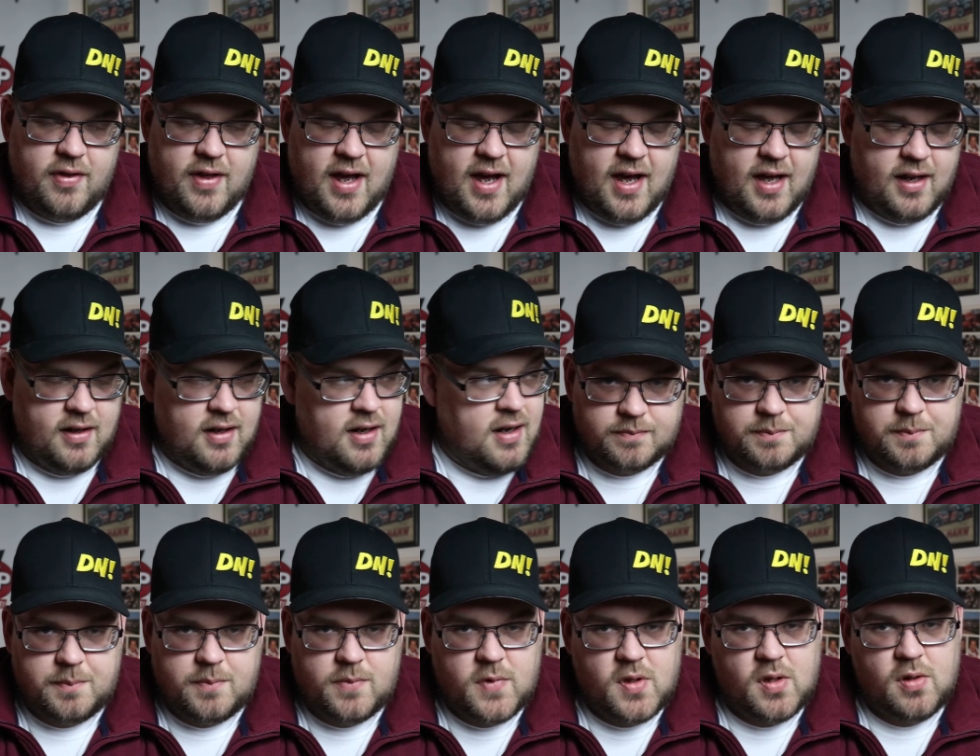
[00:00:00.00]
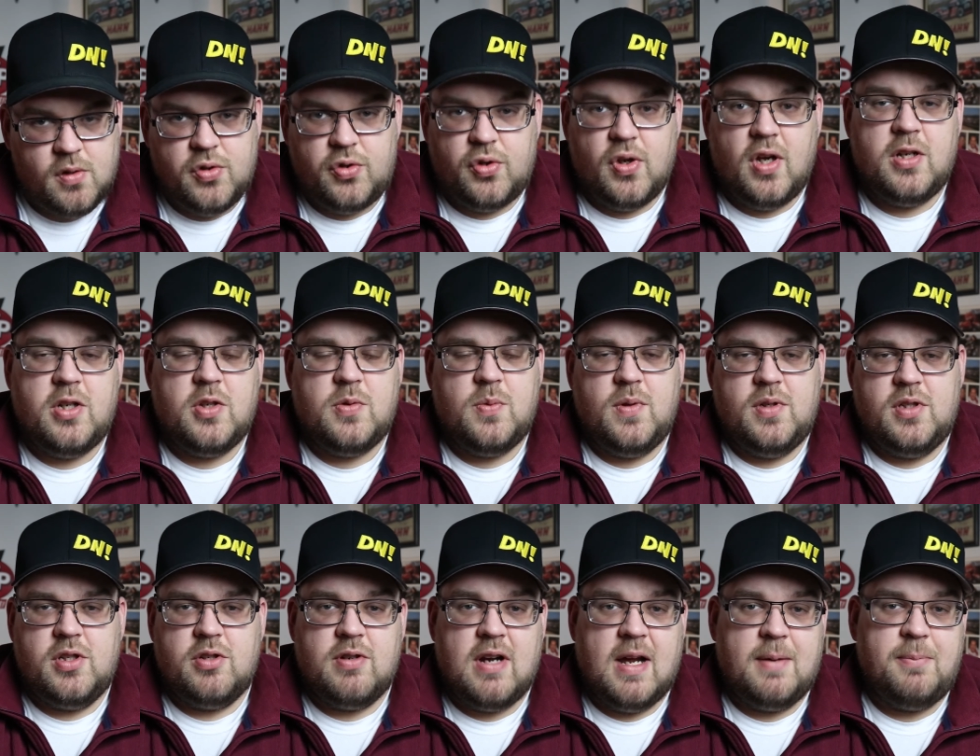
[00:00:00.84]
that. So I just
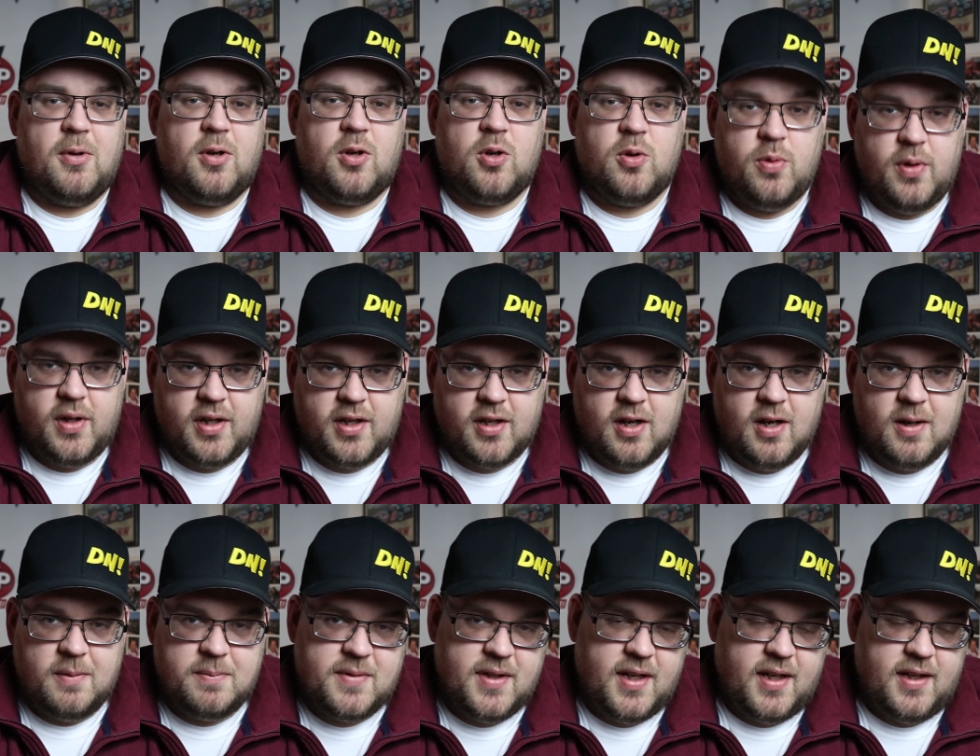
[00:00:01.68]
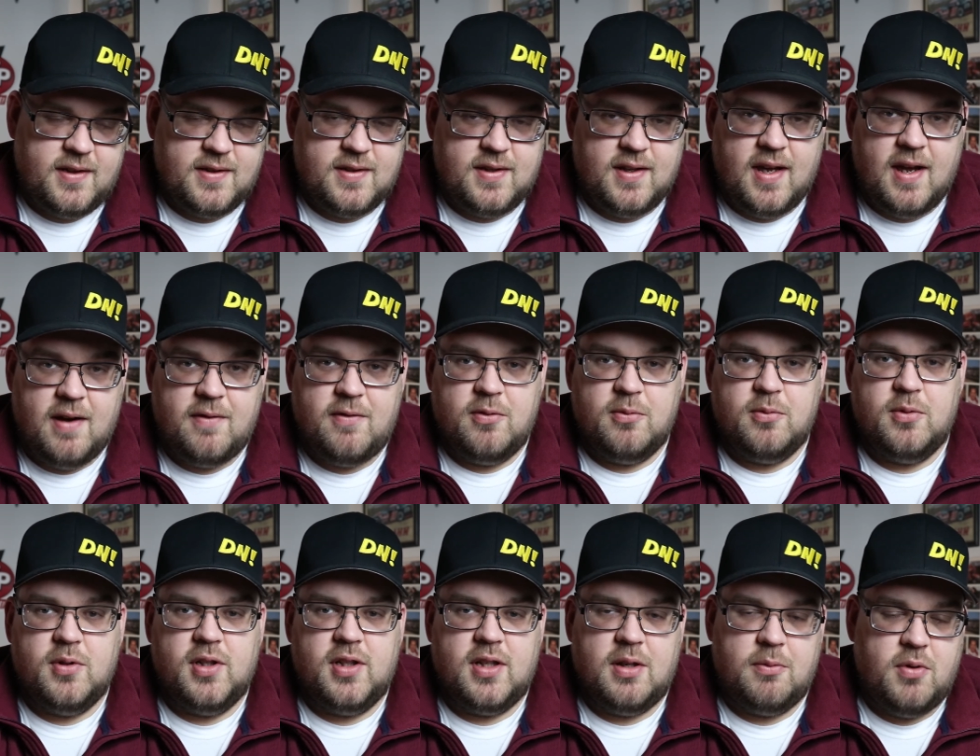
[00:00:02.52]
wanted to drop a quick update to
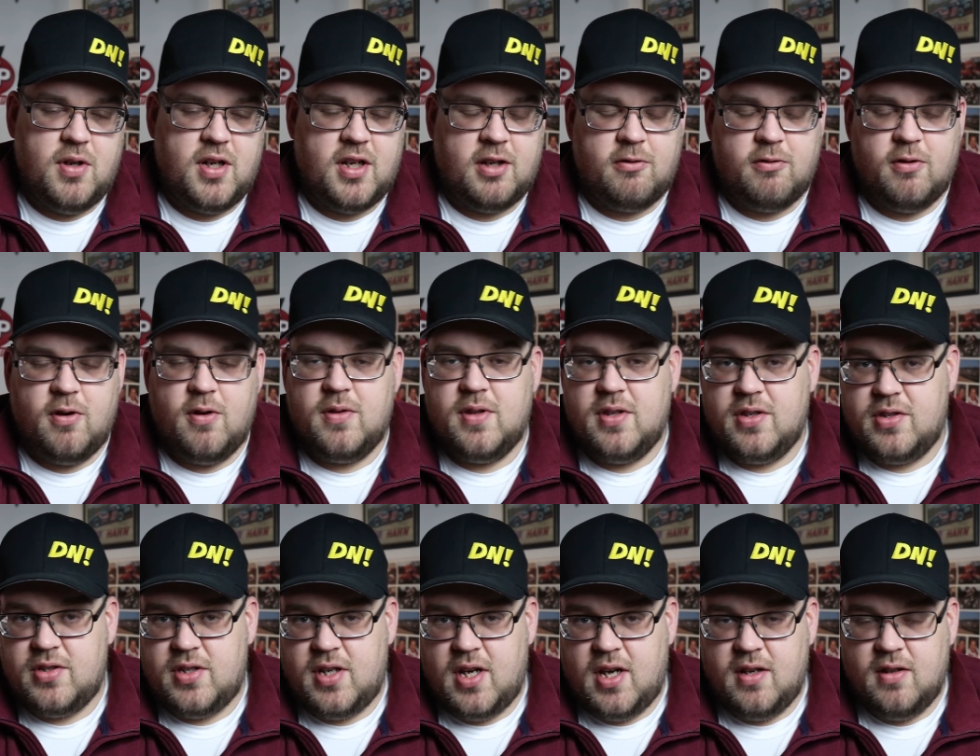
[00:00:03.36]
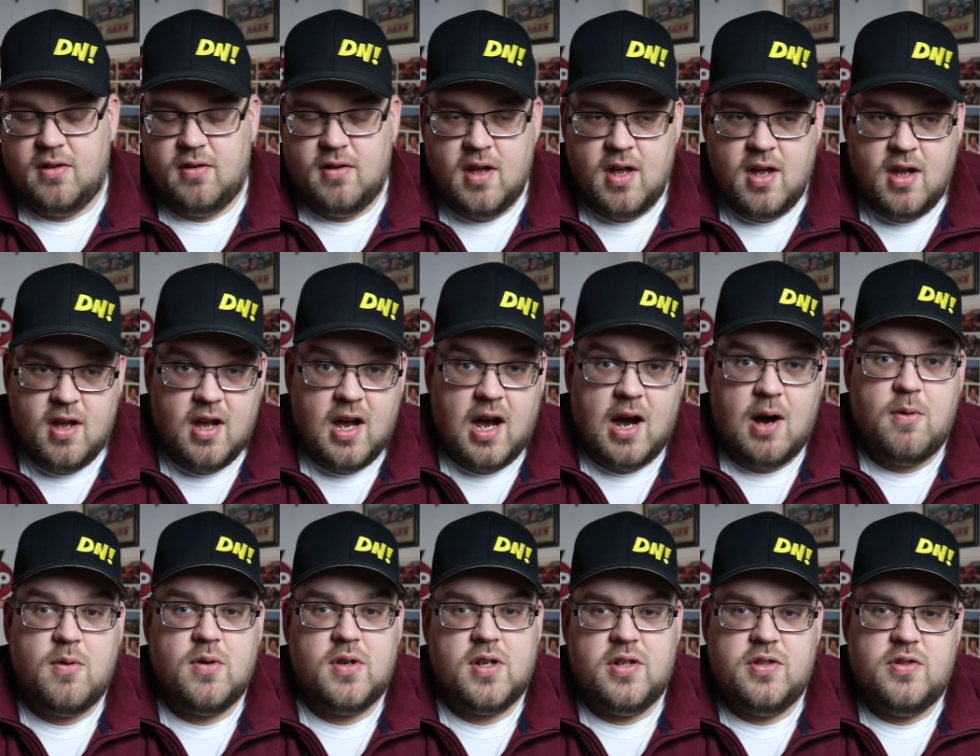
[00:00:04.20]
everyone. I want to grow this channel.
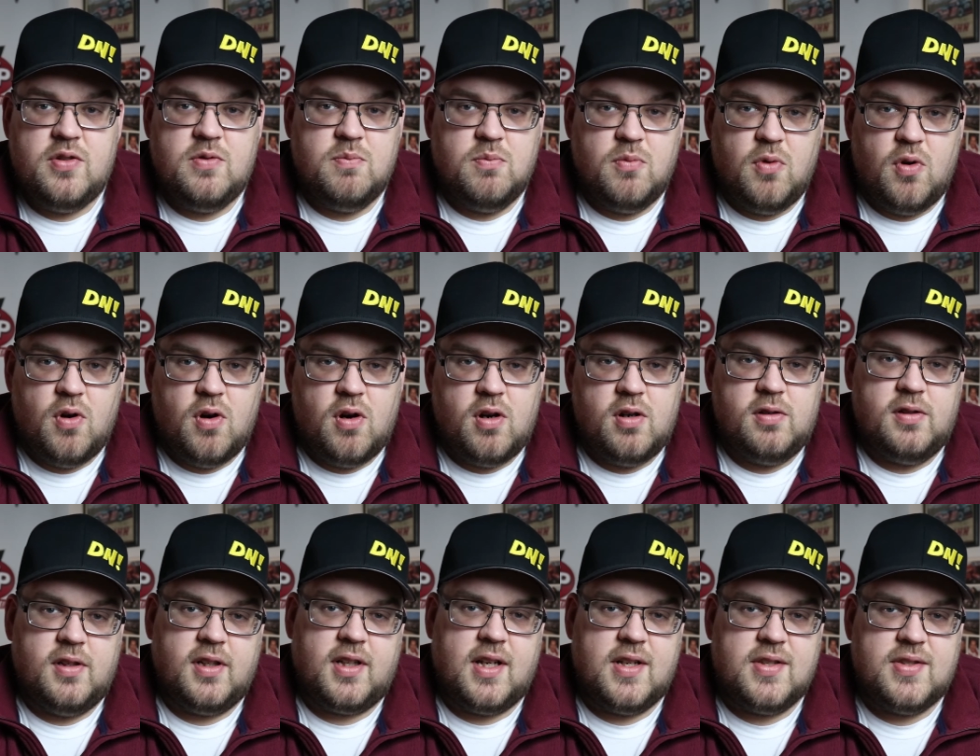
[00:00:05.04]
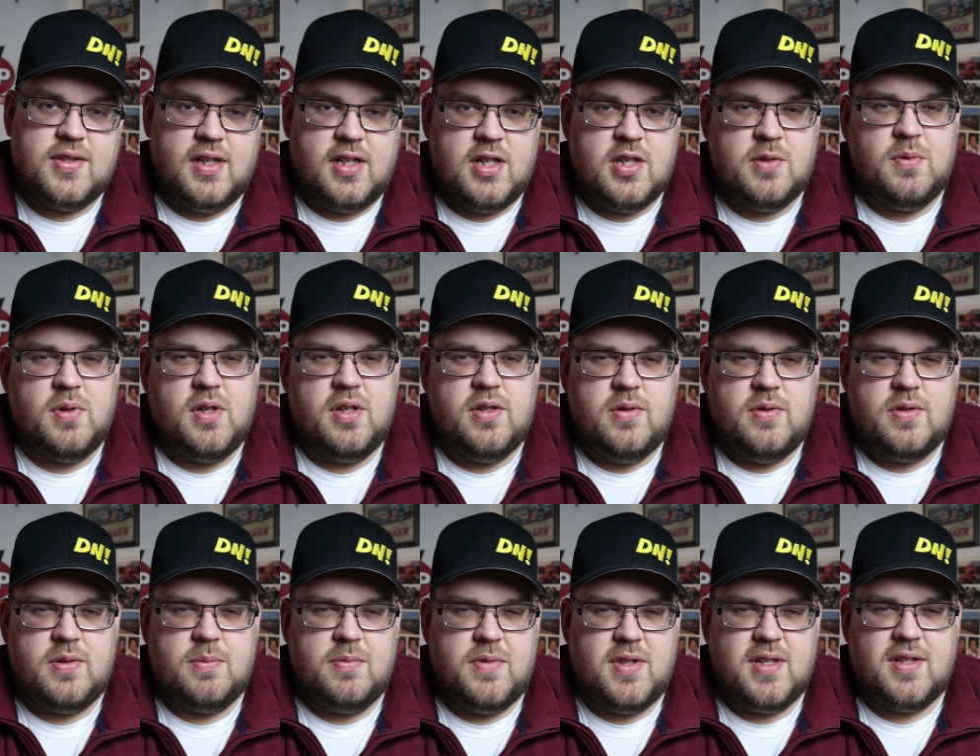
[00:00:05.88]
I want to do more. Like I said, I just want to
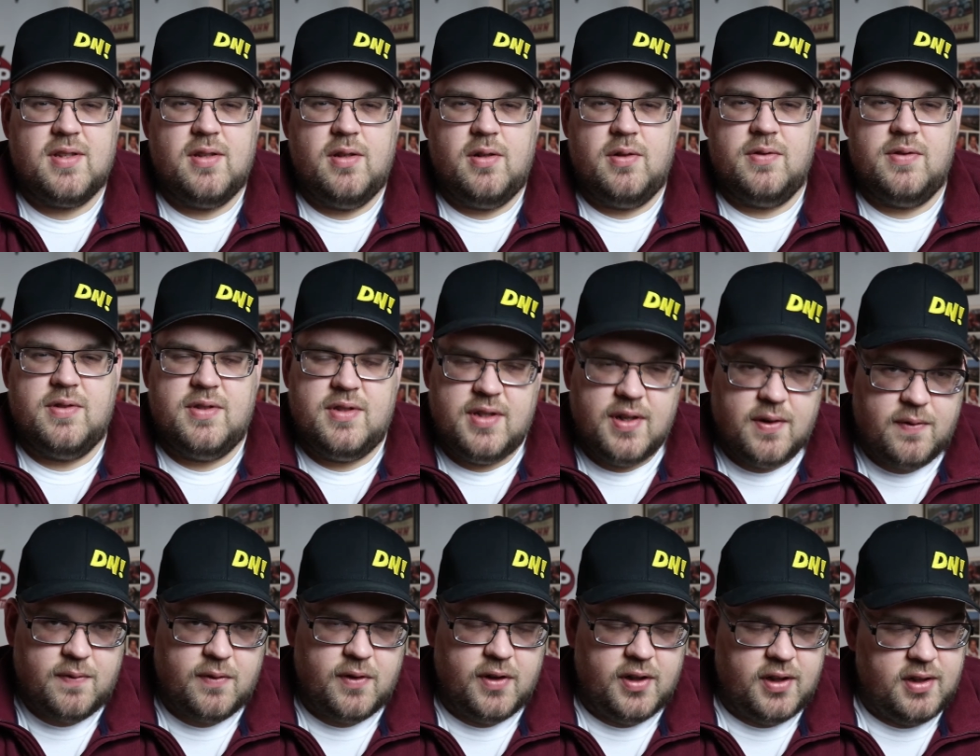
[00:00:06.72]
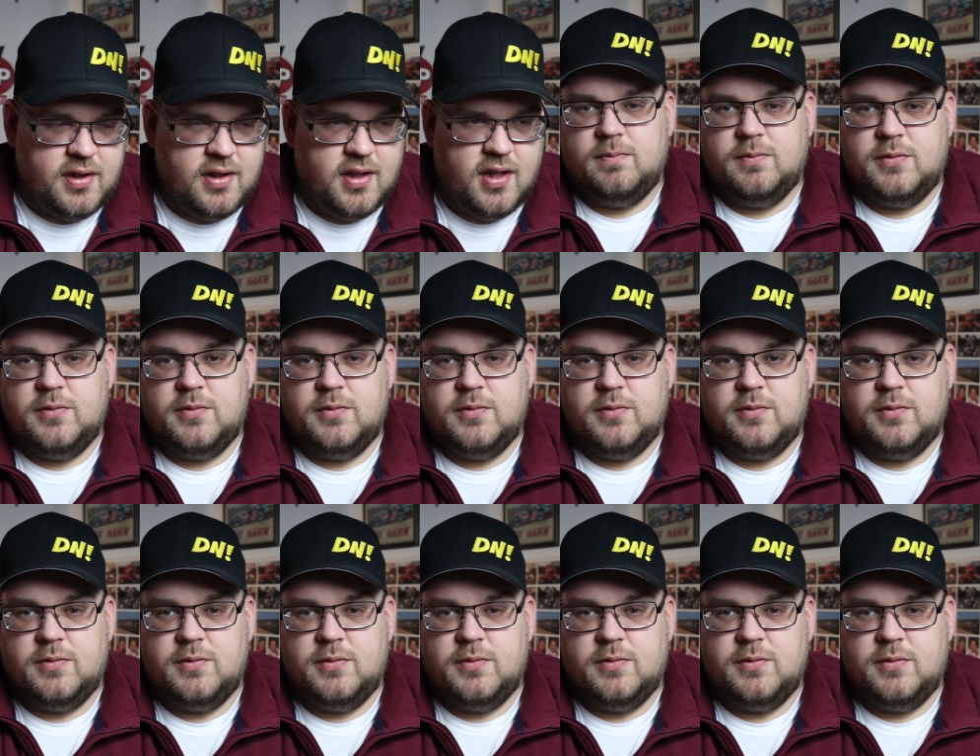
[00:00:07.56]
do some things a little different.